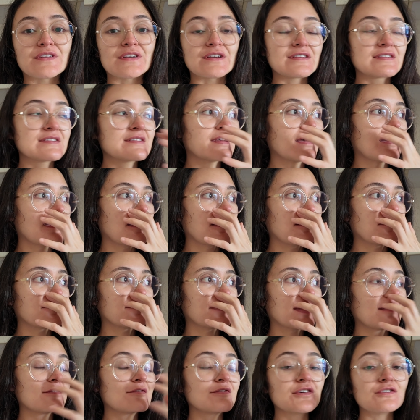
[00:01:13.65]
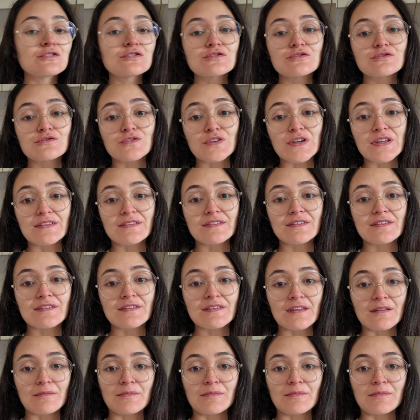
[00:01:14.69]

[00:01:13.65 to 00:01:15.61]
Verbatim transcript: There's um, a few streets